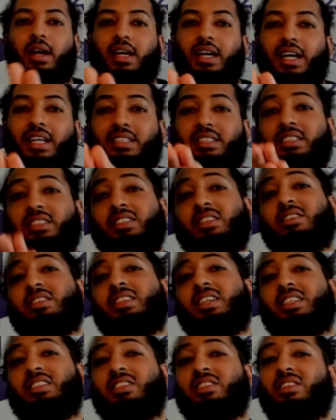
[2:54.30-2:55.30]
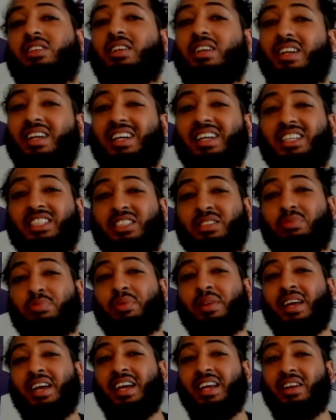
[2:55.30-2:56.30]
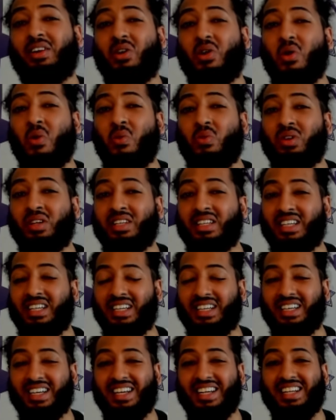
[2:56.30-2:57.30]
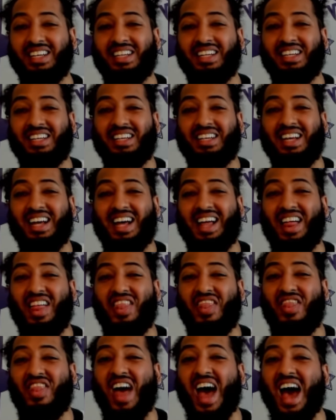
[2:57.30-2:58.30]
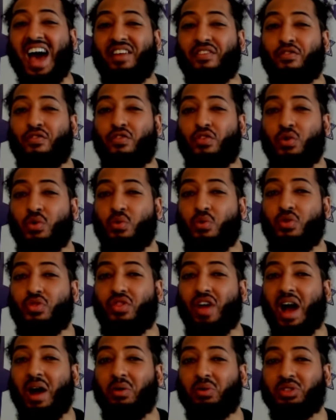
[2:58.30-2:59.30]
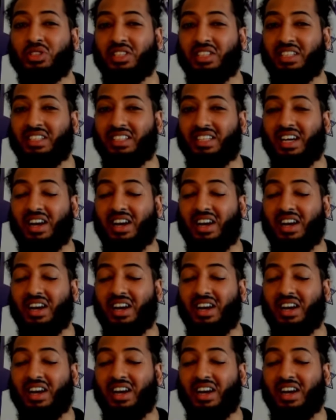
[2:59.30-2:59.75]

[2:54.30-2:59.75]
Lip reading: It still doesn't explain only that few thousand